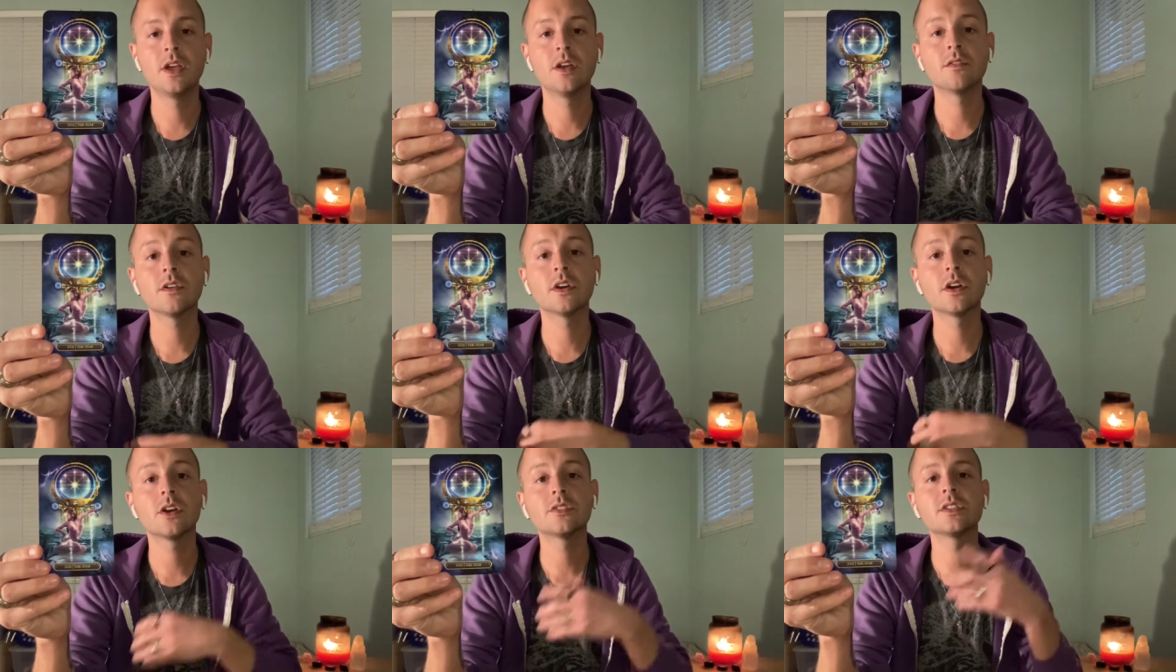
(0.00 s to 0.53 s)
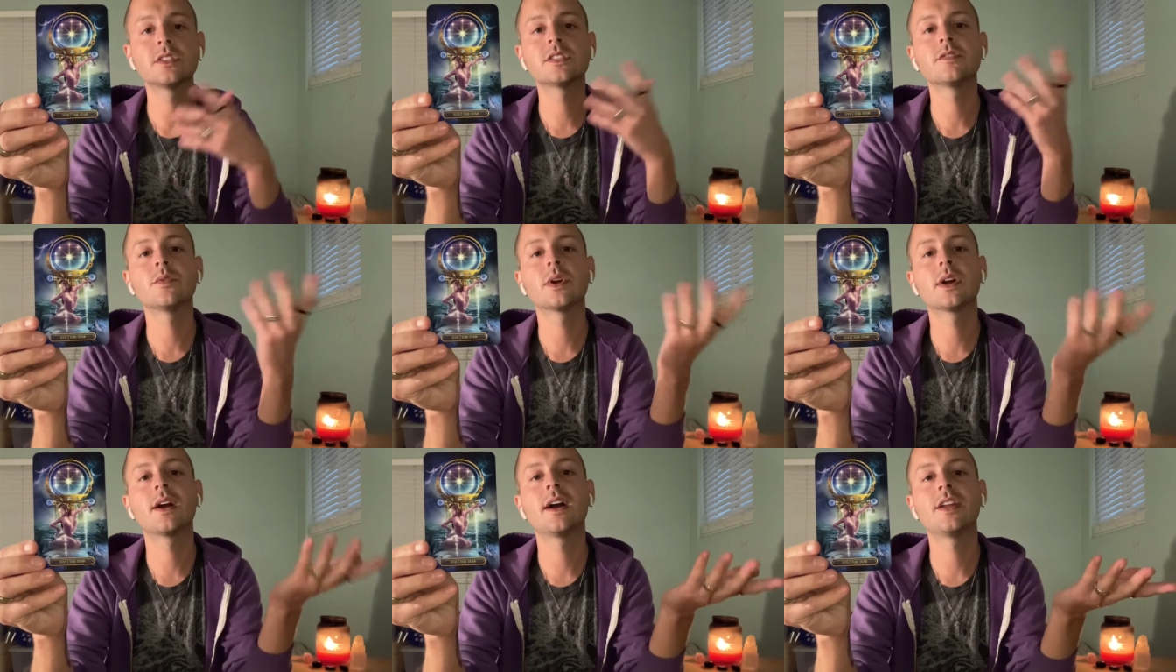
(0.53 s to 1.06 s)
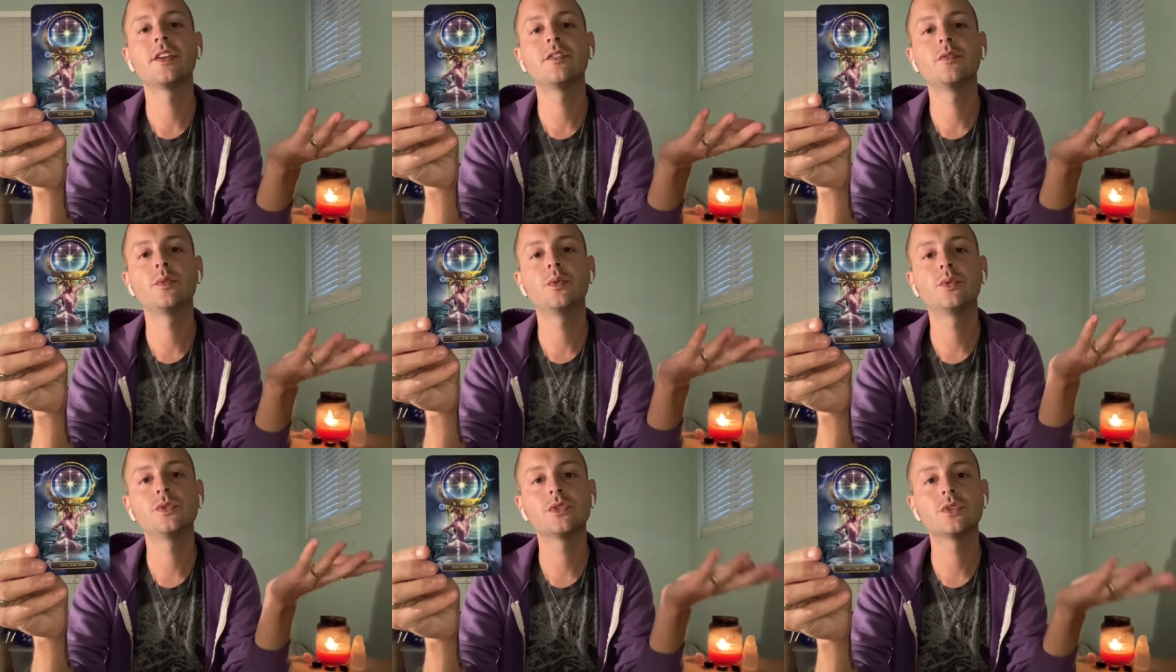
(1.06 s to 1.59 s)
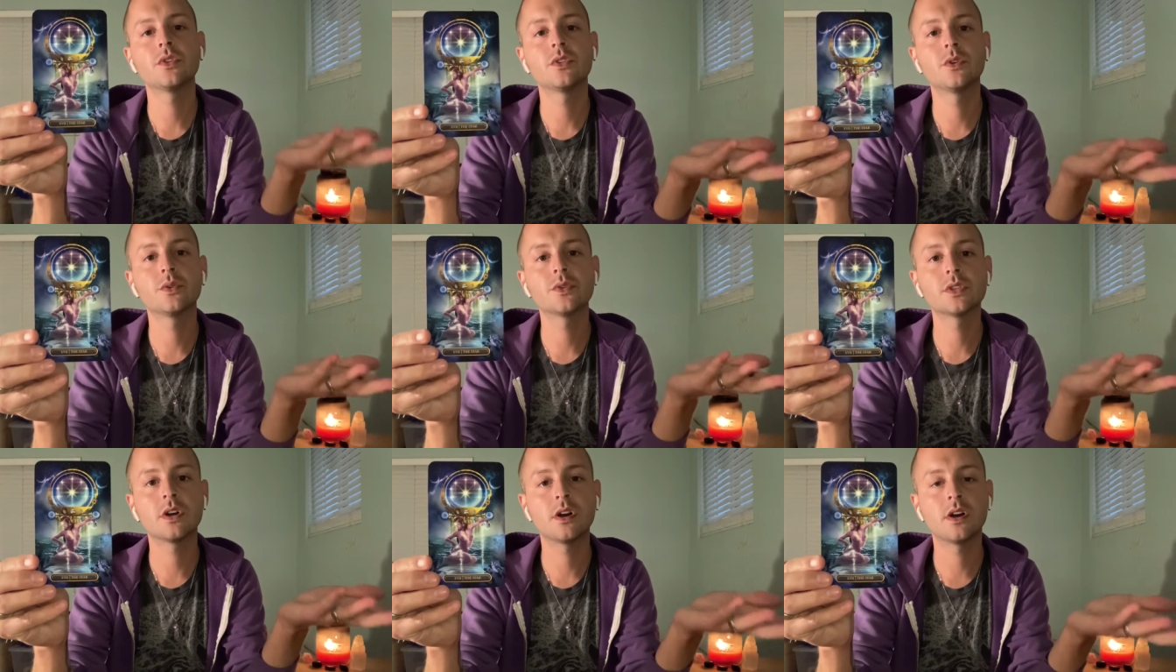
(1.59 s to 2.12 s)
regardless of what kind of wounds
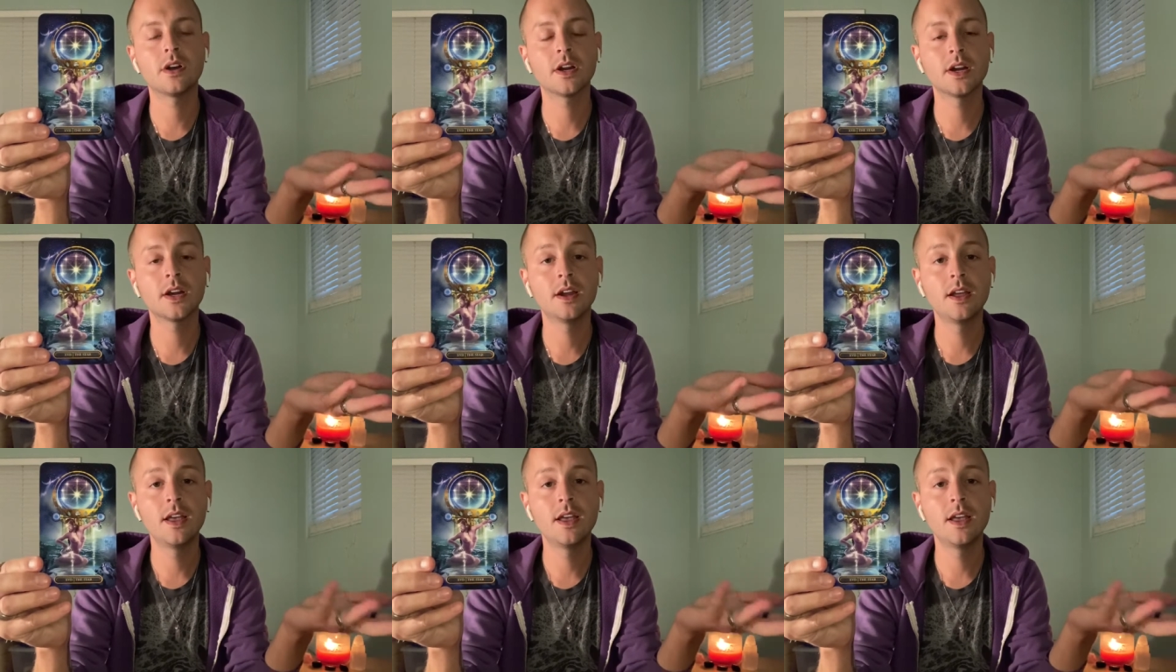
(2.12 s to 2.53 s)
those are.